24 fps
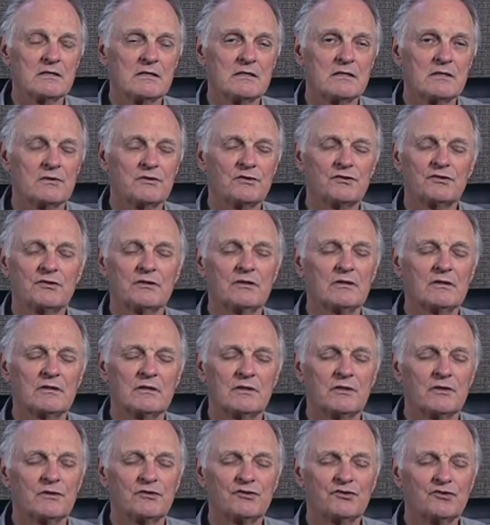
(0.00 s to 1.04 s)
There's
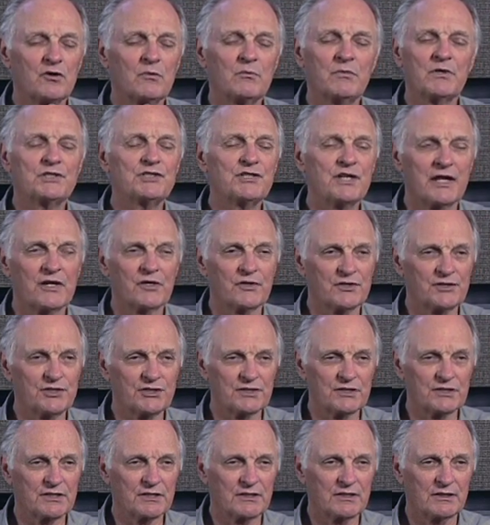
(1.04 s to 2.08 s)
so much
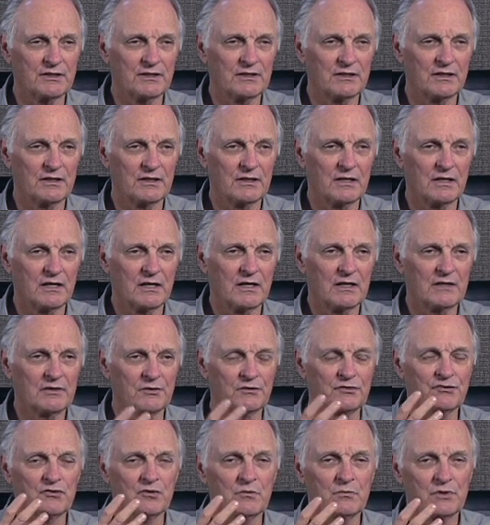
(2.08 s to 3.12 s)
energy,
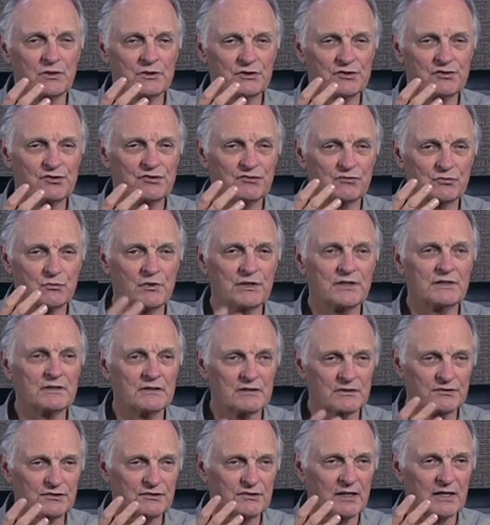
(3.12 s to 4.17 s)
there's so much
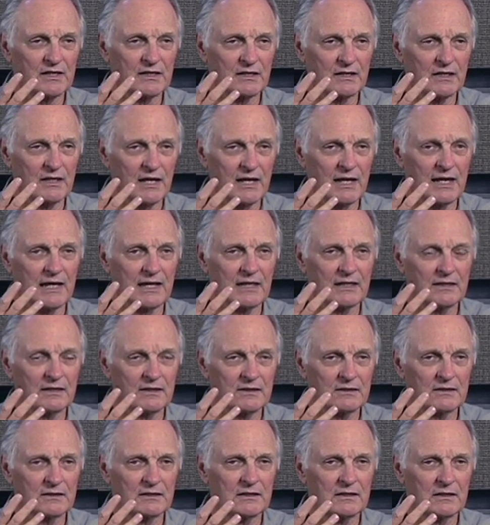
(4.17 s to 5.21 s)
sweetness
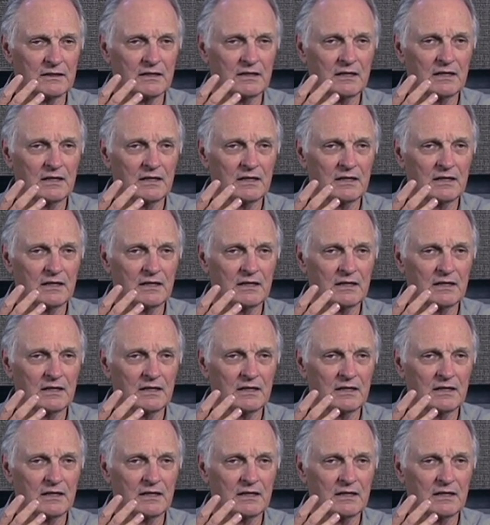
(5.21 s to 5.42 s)
and